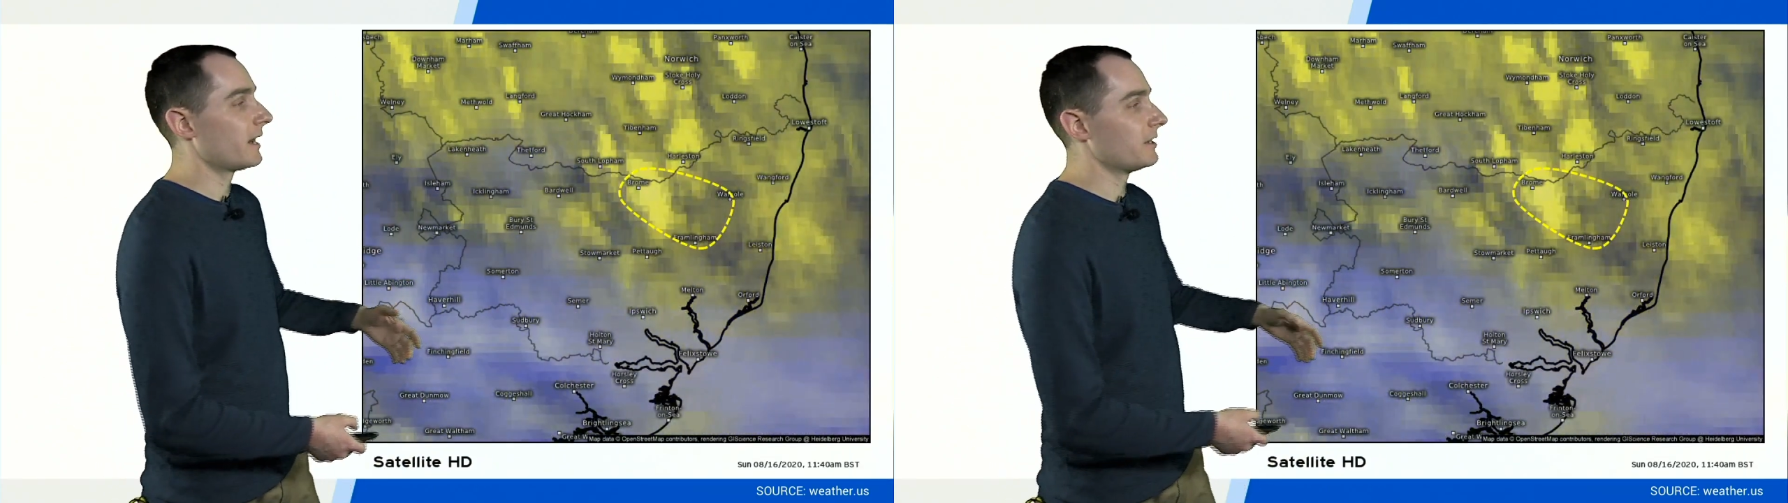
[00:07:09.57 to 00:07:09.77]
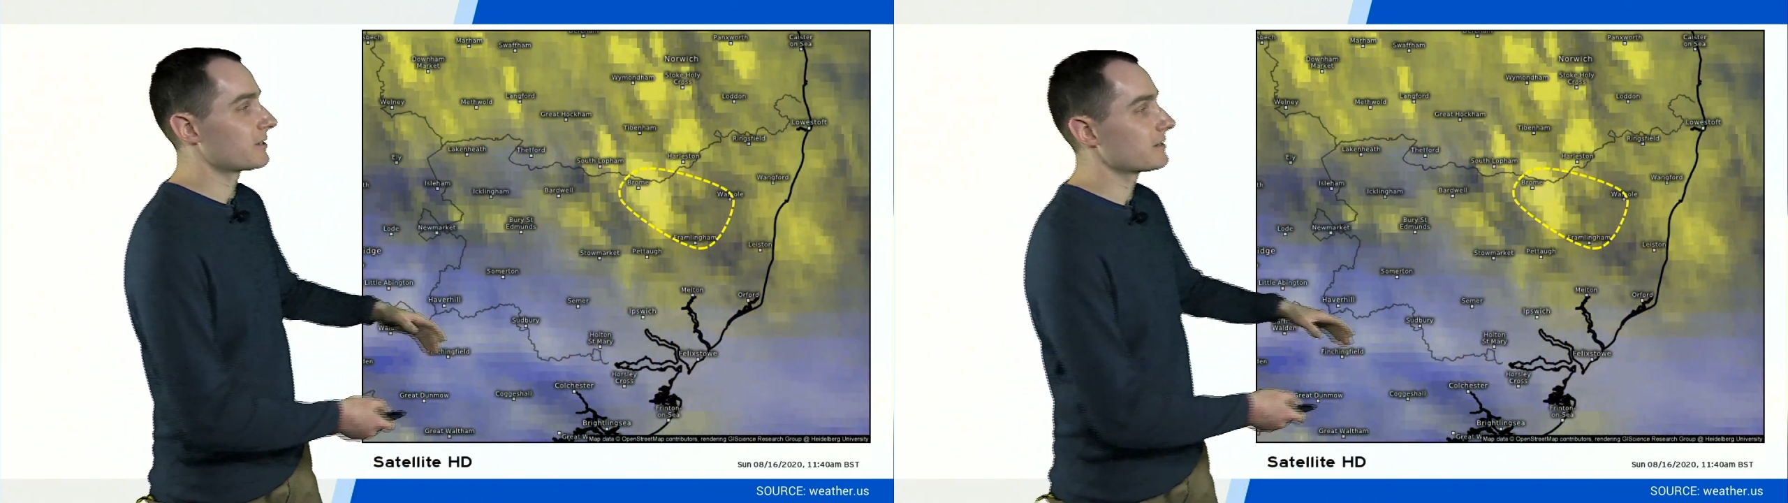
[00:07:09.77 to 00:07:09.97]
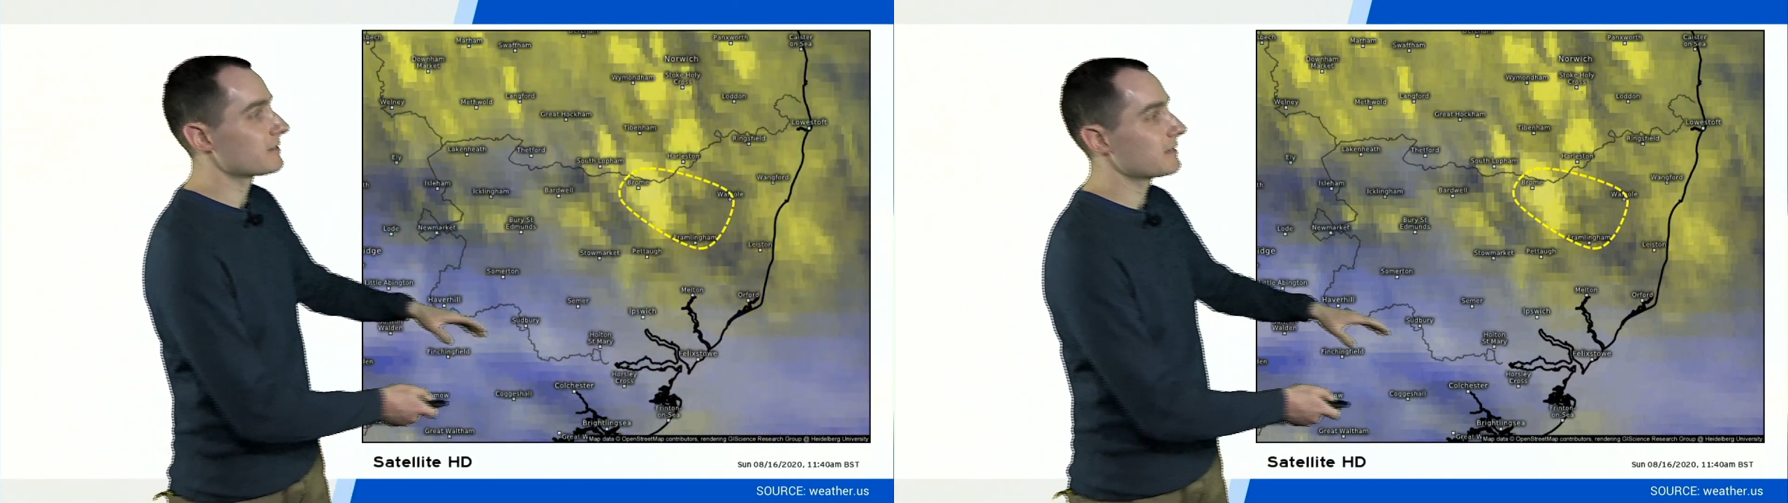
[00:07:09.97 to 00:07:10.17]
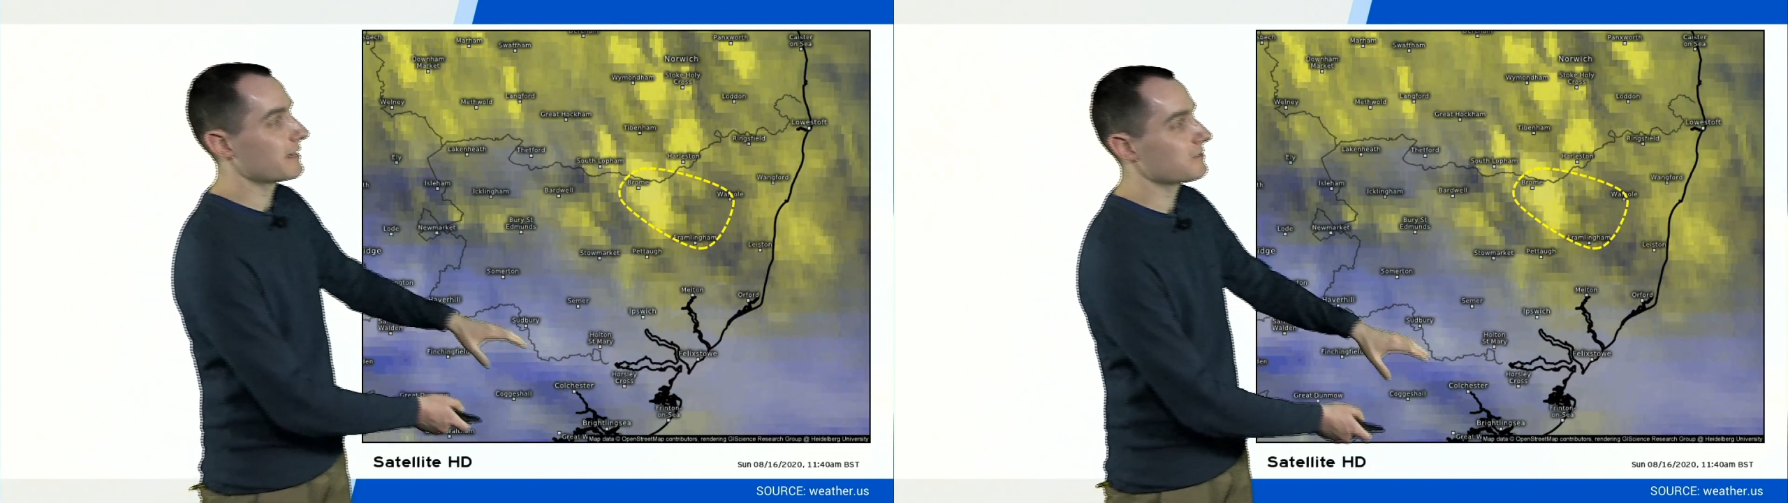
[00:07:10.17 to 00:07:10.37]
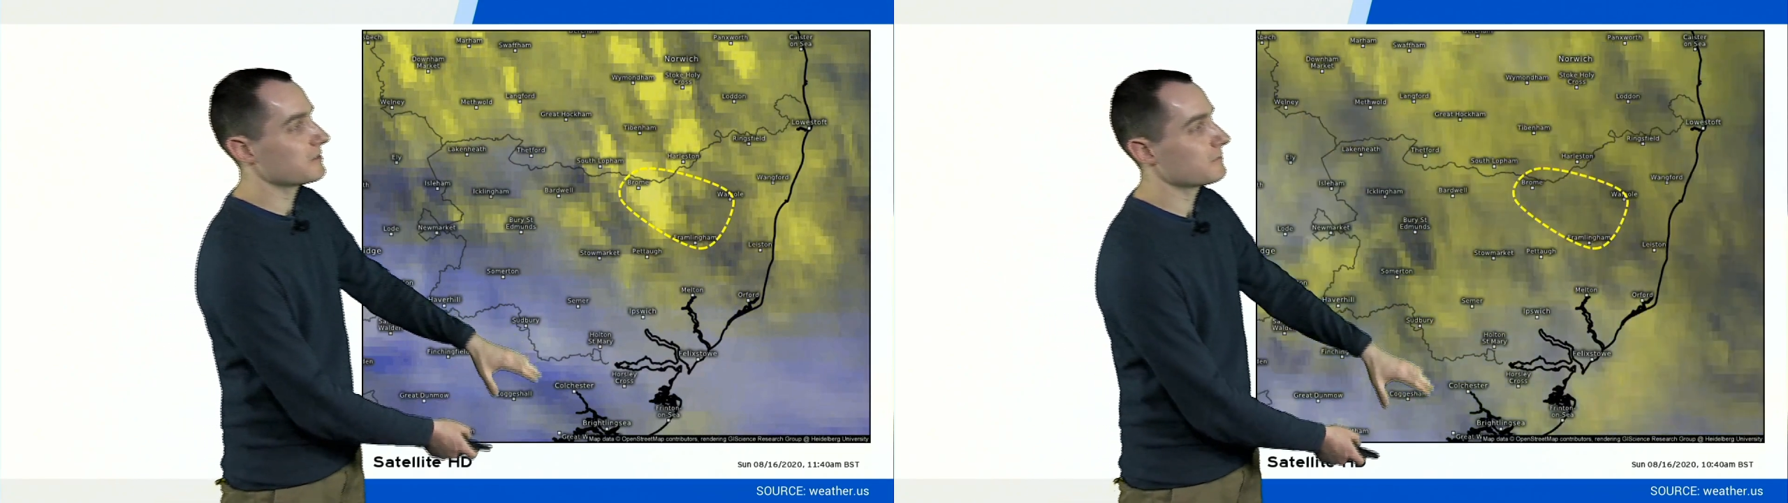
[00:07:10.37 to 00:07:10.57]
And you can see
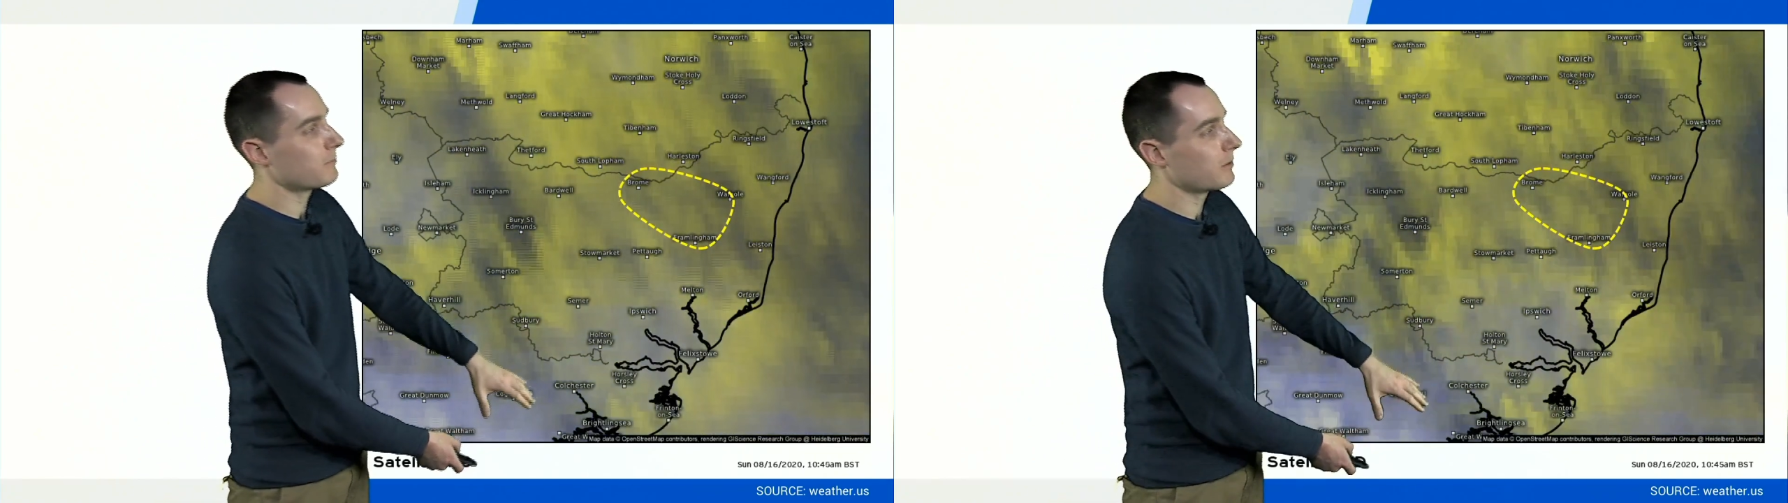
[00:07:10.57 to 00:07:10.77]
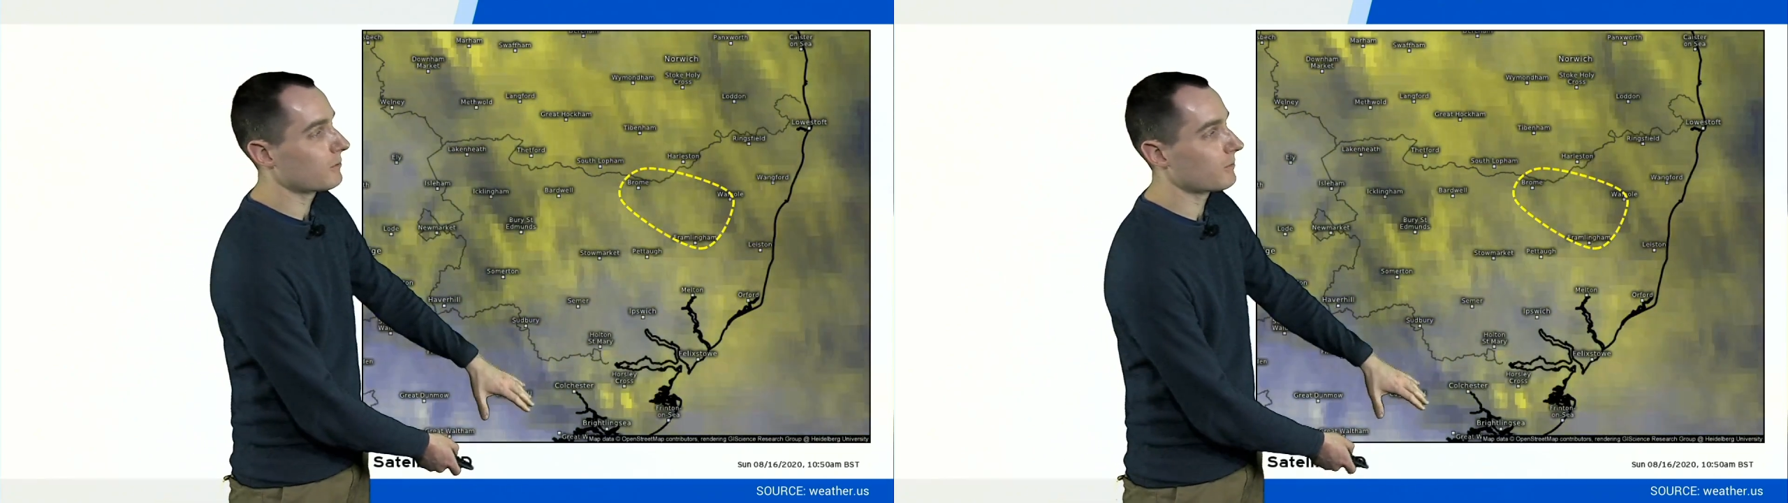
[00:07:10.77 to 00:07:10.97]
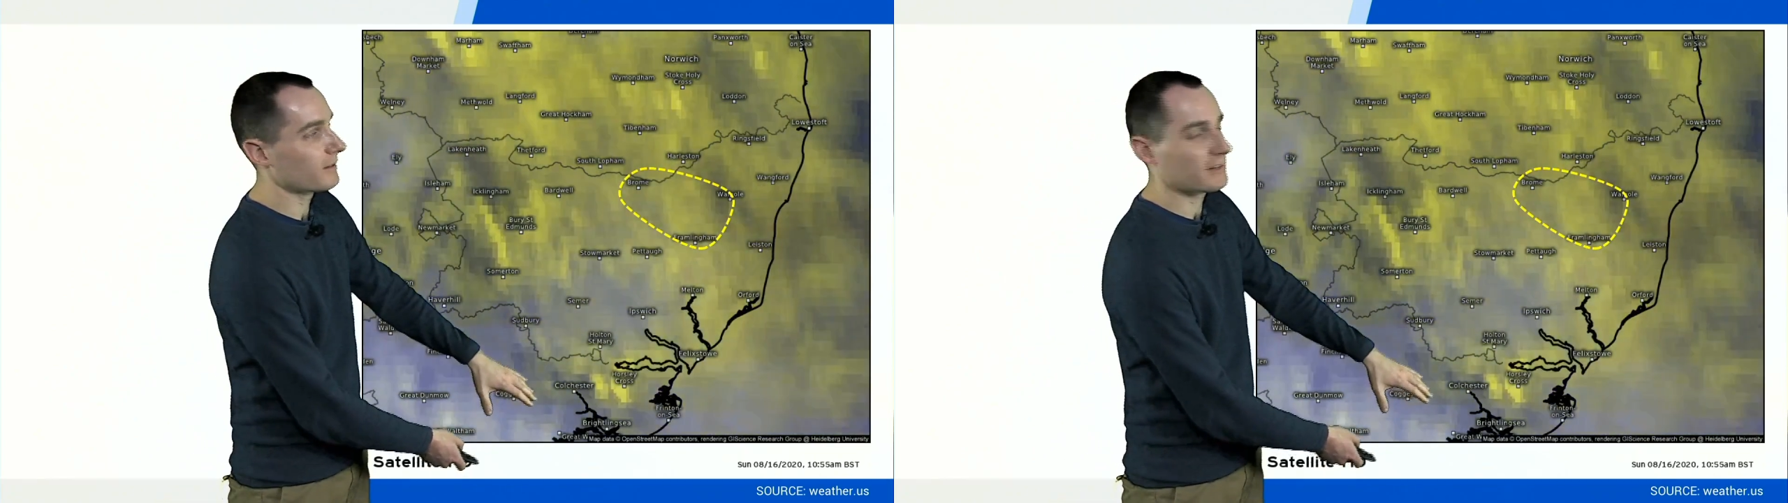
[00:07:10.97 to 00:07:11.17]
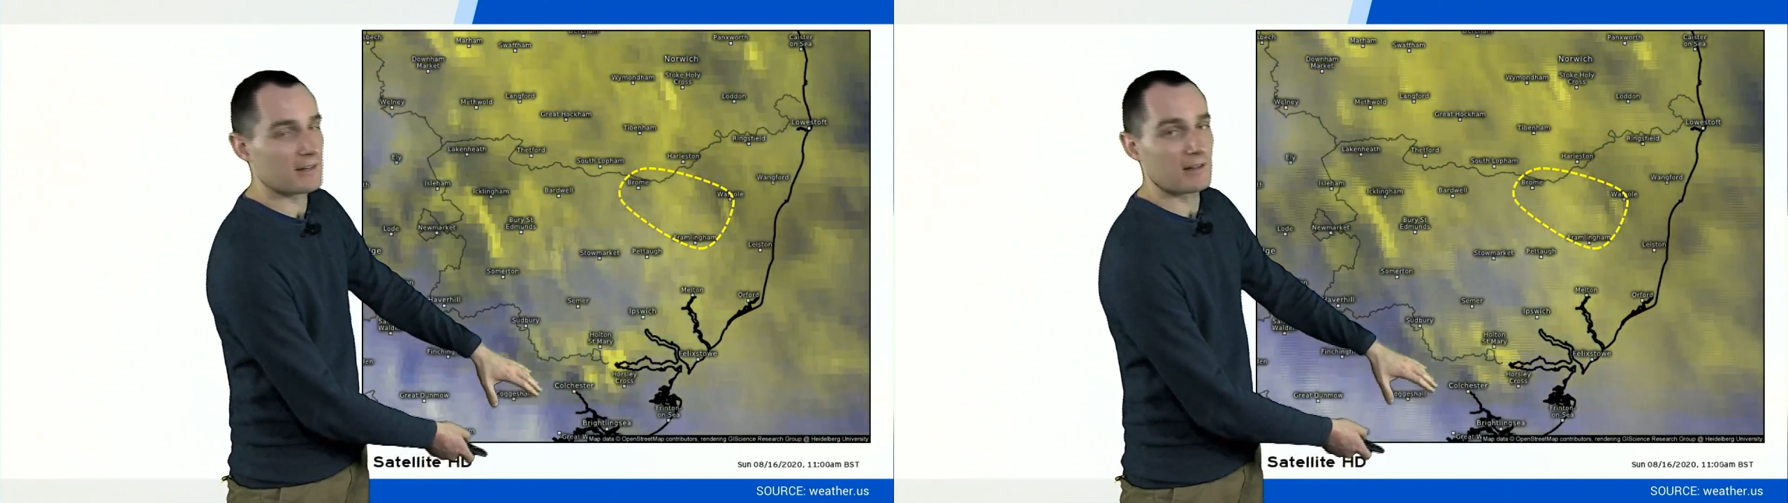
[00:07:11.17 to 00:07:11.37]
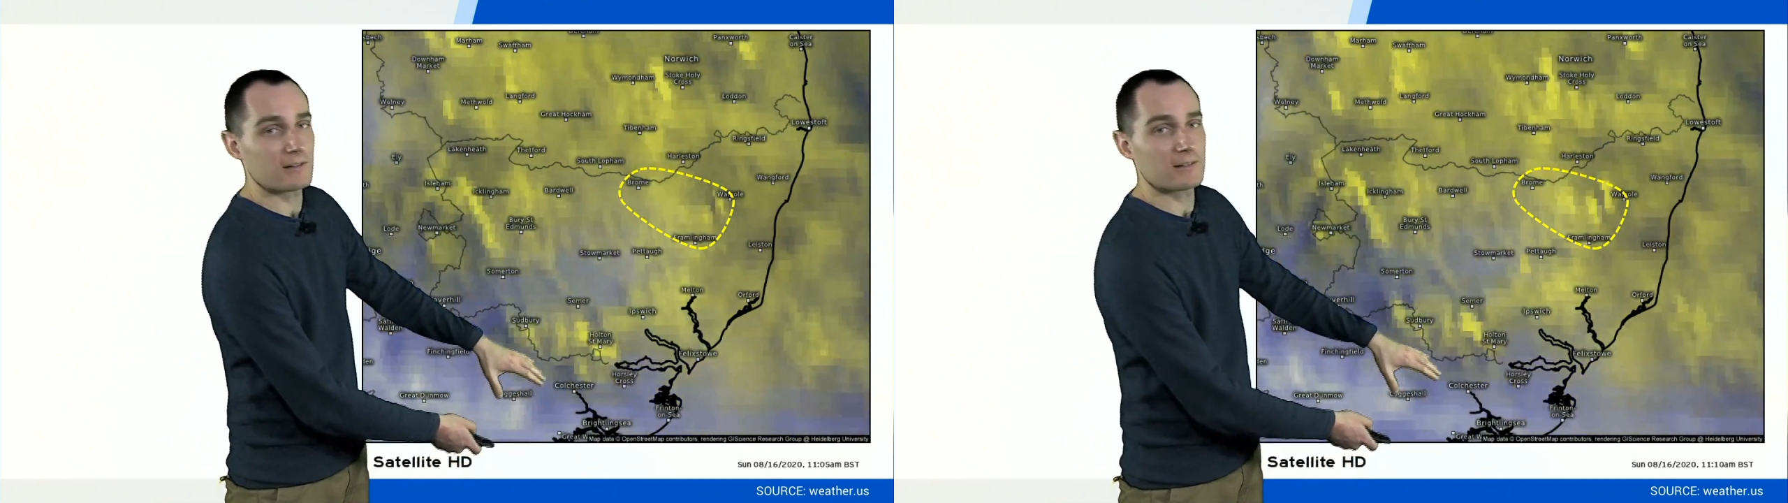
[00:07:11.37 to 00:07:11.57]
as this bluer
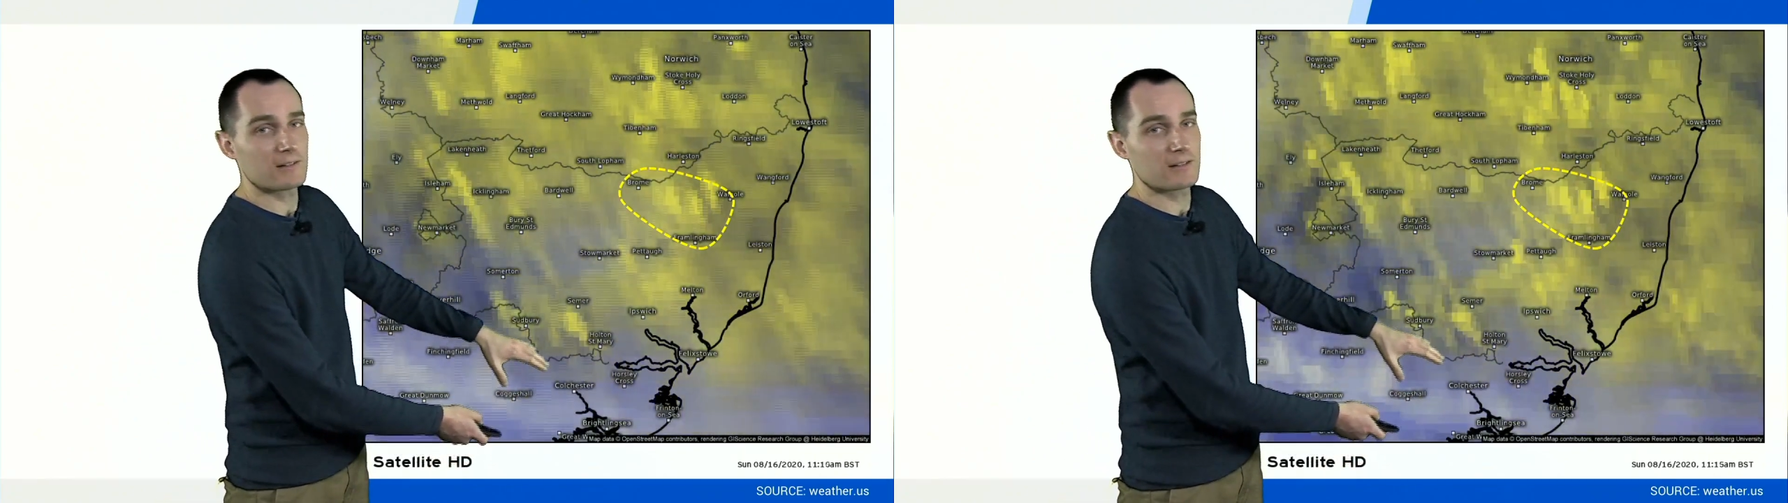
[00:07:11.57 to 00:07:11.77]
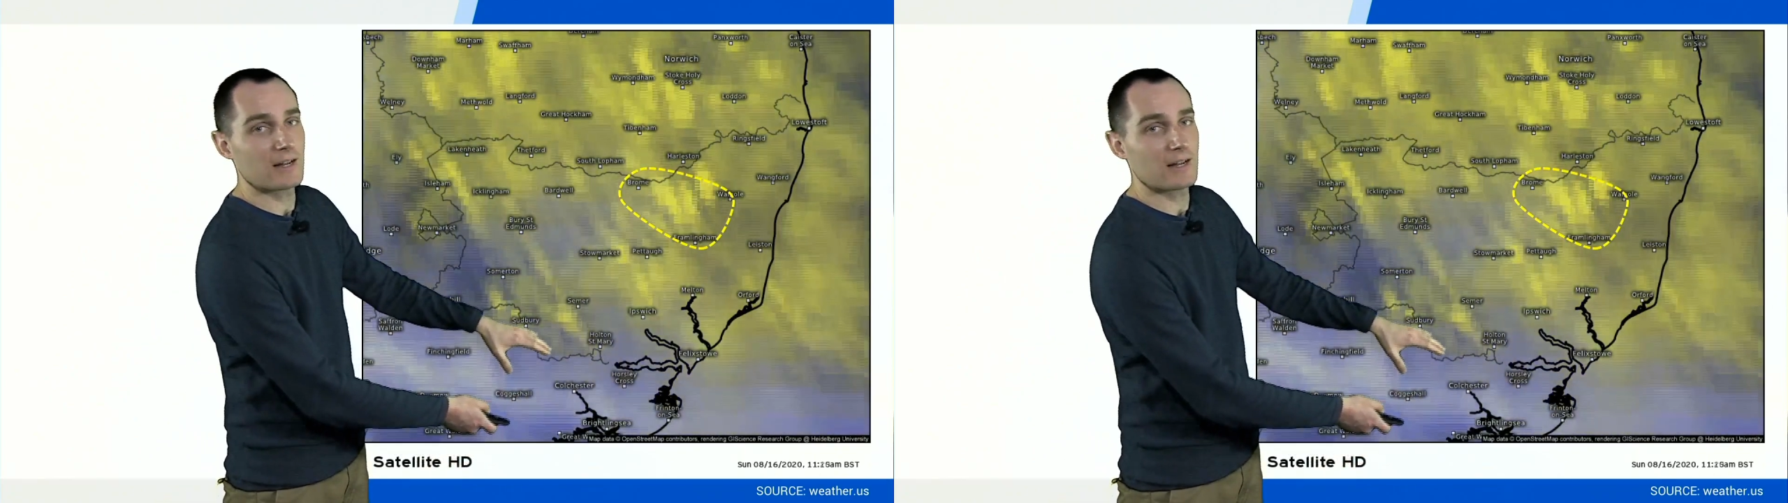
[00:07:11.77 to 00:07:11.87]
coloured